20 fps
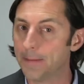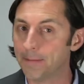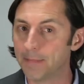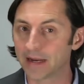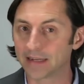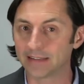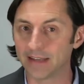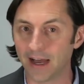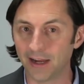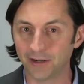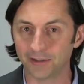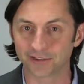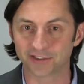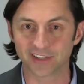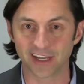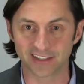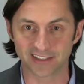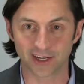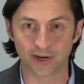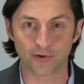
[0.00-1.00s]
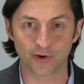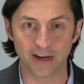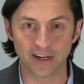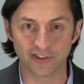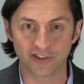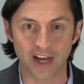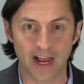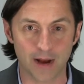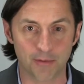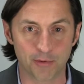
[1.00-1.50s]
McDonald's does a
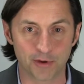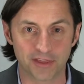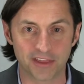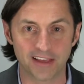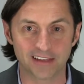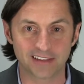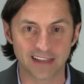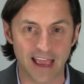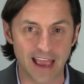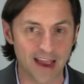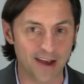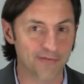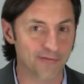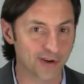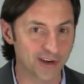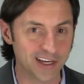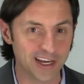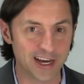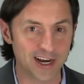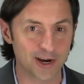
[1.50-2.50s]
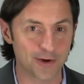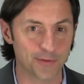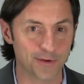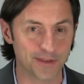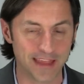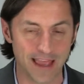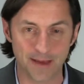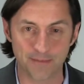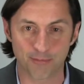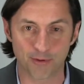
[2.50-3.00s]
great job with this every year
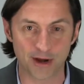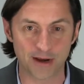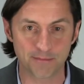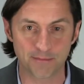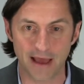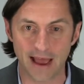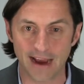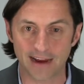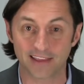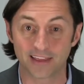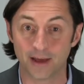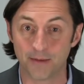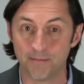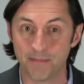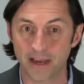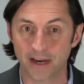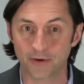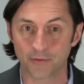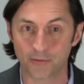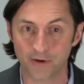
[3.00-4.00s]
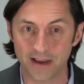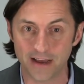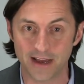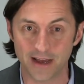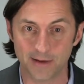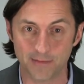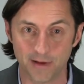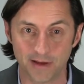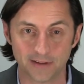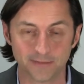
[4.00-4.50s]
when they bring back the
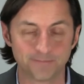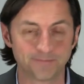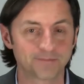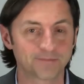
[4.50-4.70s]
McRib.